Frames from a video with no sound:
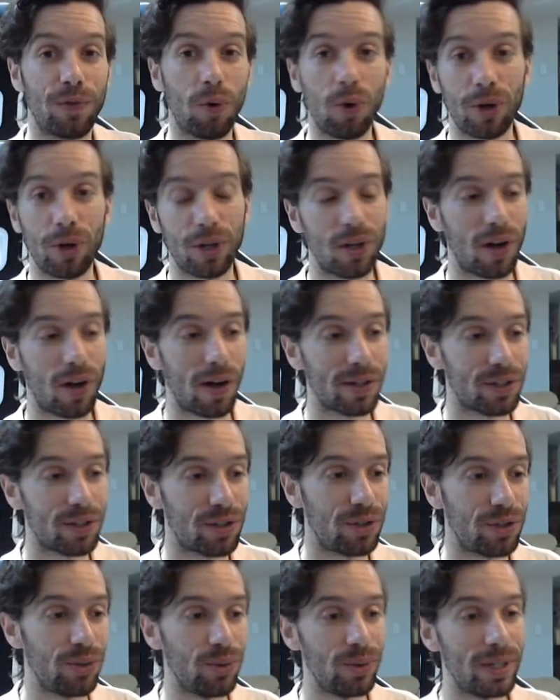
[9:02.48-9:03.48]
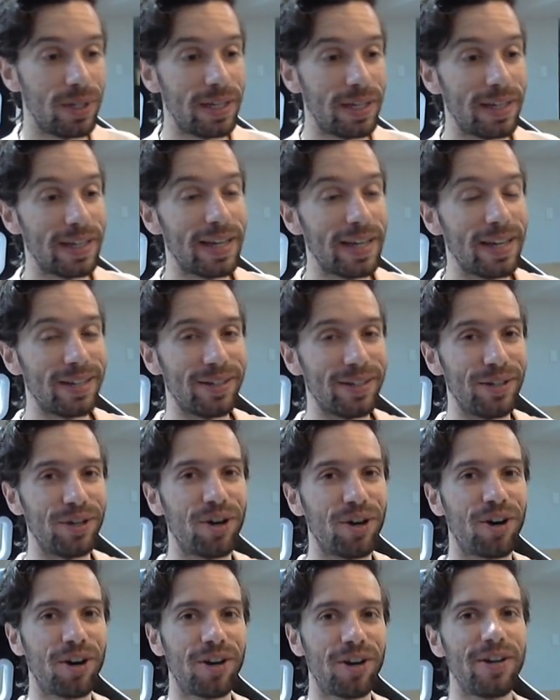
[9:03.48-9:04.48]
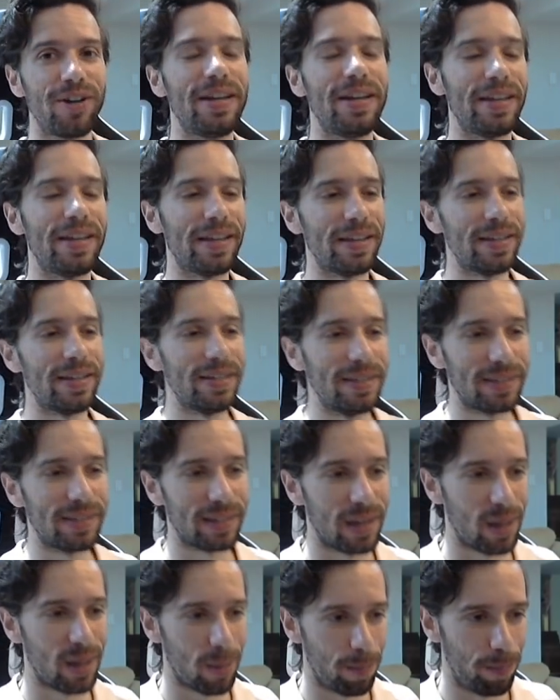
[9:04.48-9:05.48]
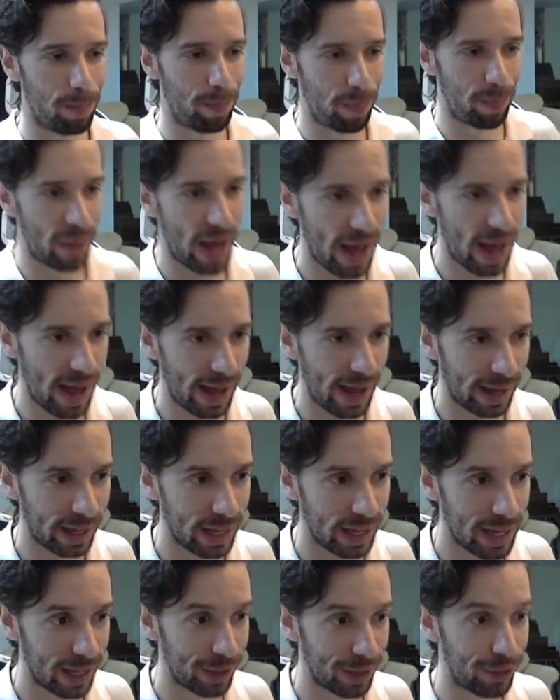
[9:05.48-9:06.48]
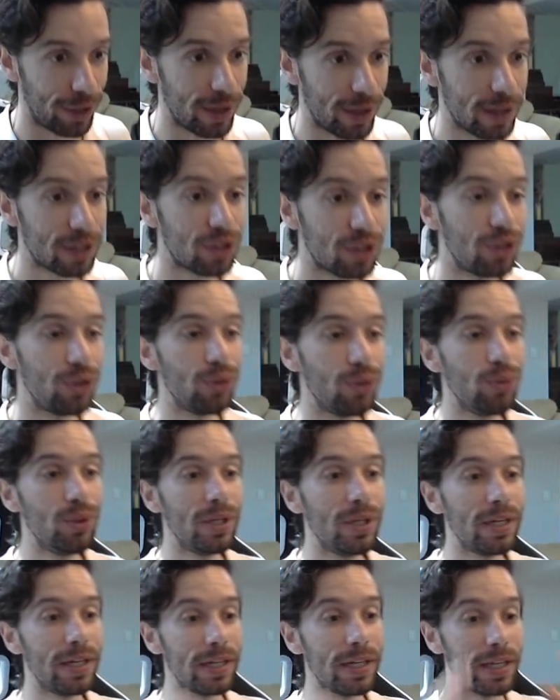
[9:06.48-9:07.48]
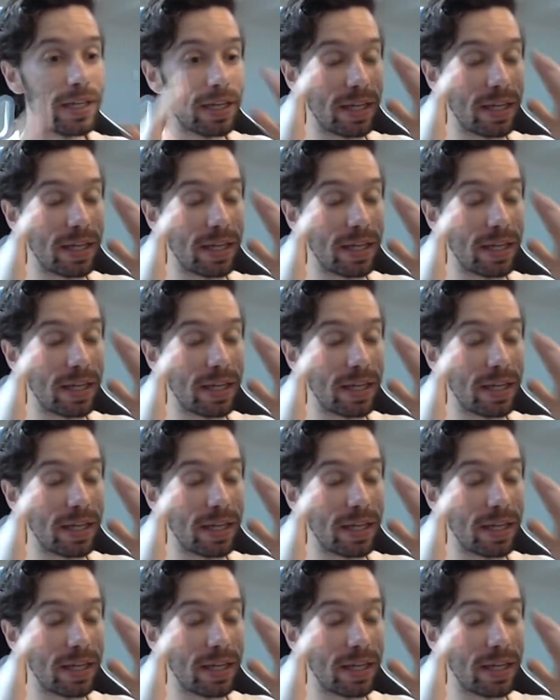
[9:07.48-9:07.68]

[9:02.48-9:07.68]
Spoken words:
4-cost unit, Gnar, is back. This unit